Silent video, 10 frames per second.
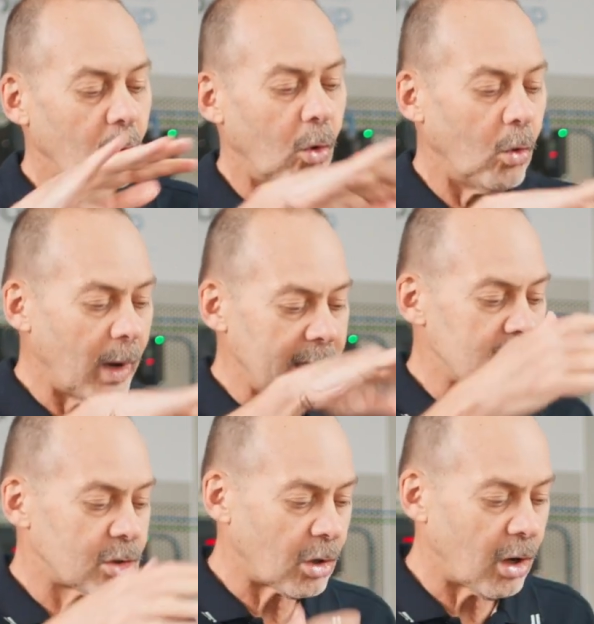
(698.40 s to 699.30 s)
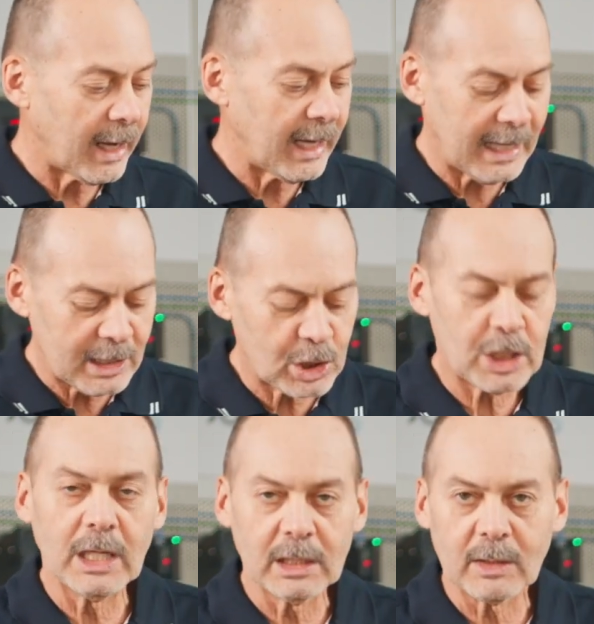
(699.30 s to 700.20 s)
always try and
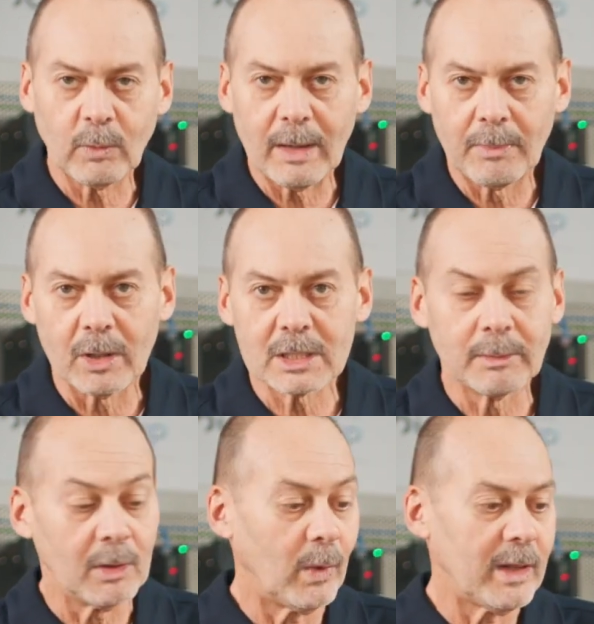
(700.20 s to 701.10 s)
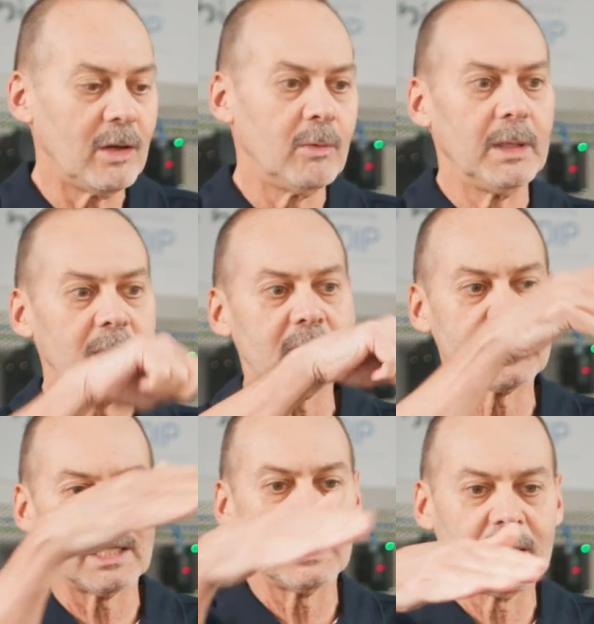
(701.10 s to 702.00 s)
shield it where possible, whether you build
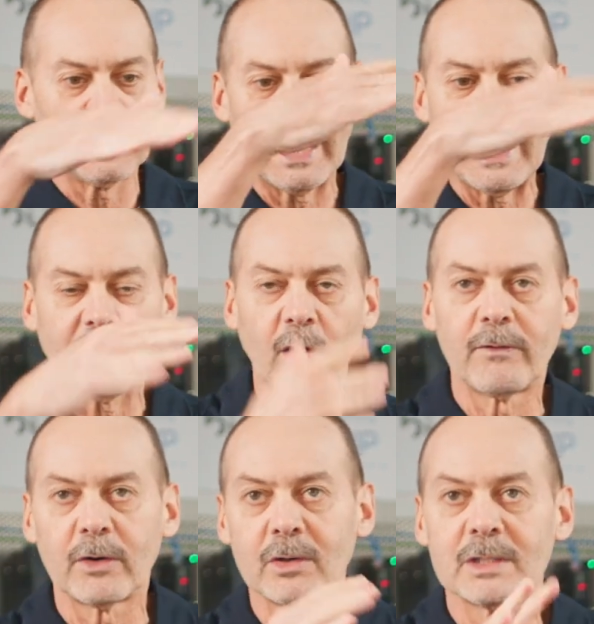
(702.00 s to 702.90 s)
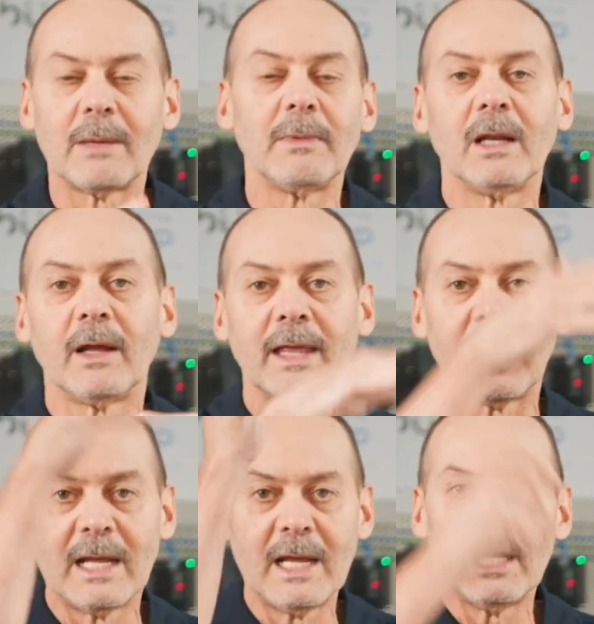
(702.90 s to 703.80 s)
just a little hat over it or something like
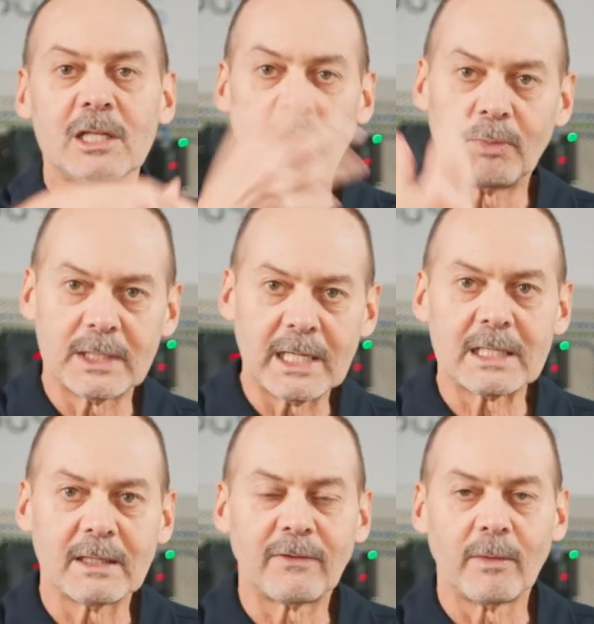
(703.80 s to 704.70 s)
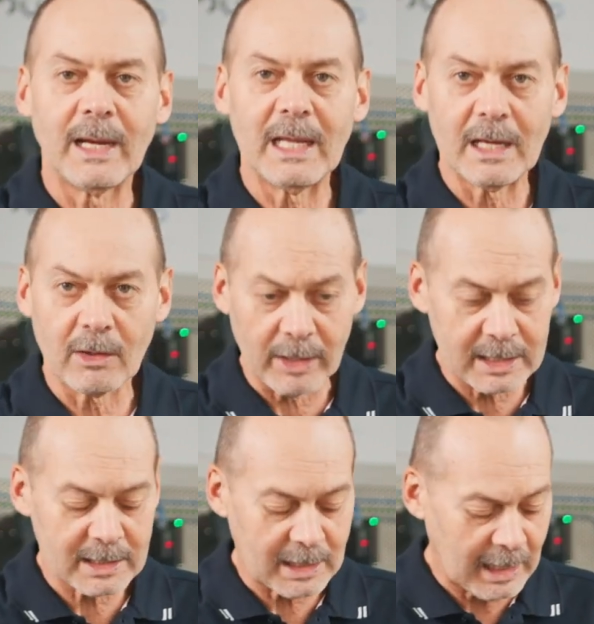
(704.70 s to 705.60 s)
that to protect it from any
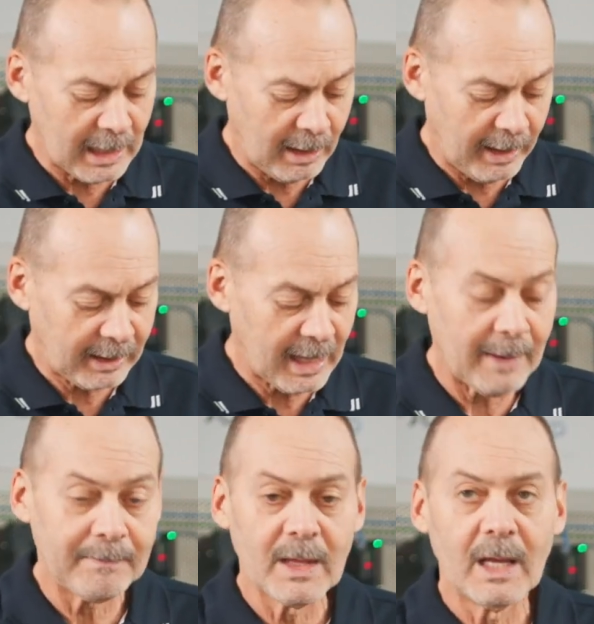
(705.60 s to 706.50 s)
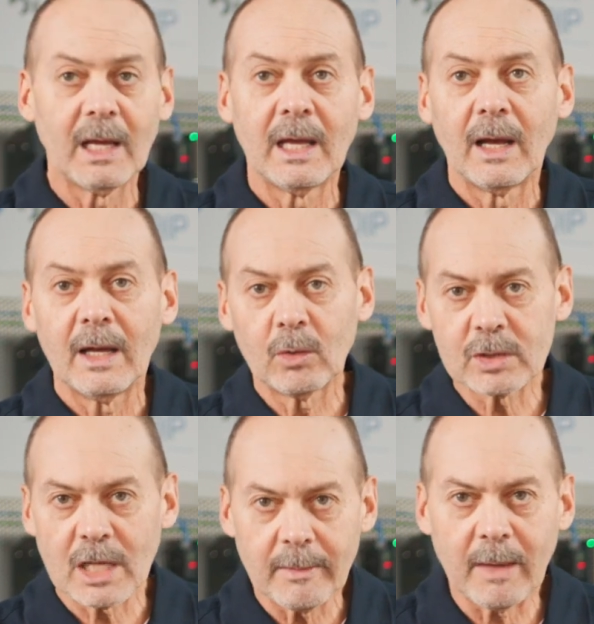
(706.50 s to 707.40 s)
ingress like that. It
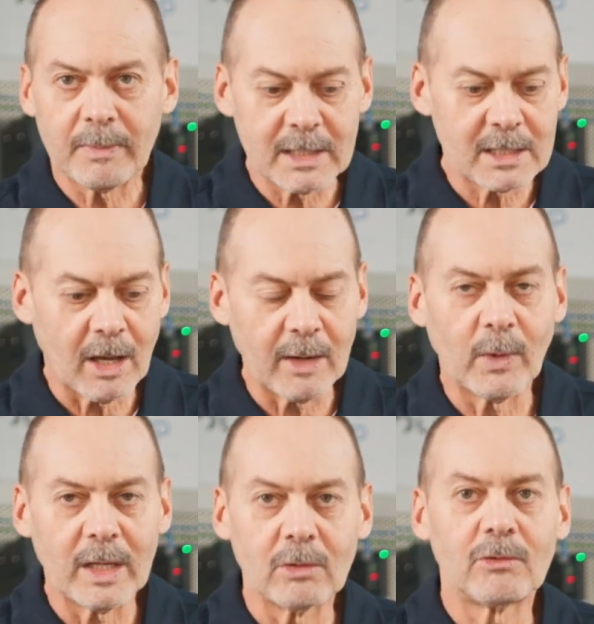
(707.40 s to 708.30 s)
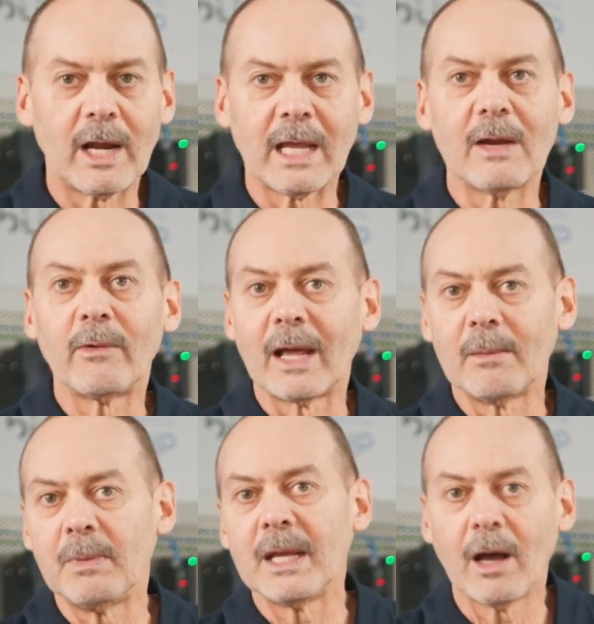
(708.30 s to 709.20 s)
also might be a site where you're dragging
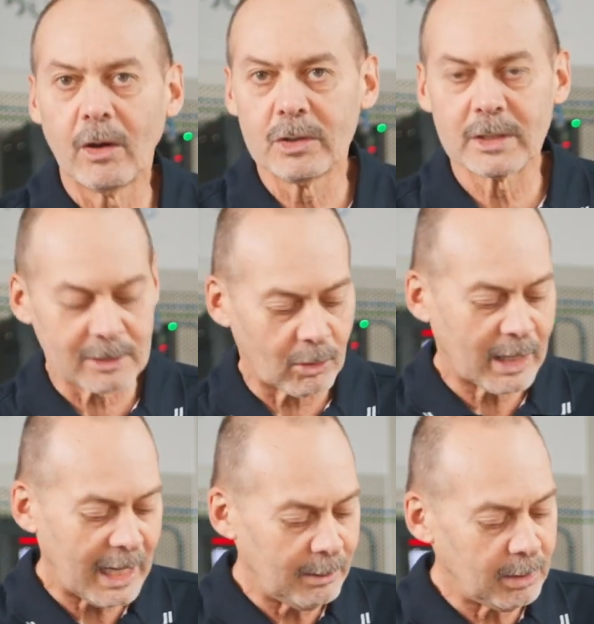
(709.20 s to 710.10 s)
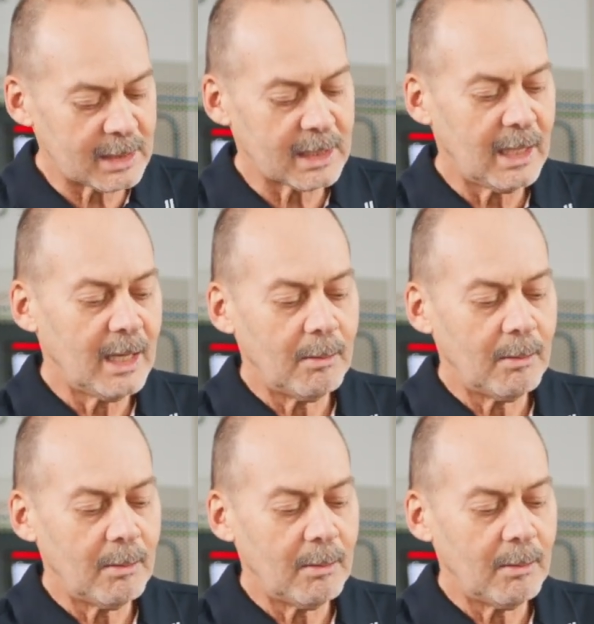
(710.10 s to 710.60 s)
around big hoses or cables.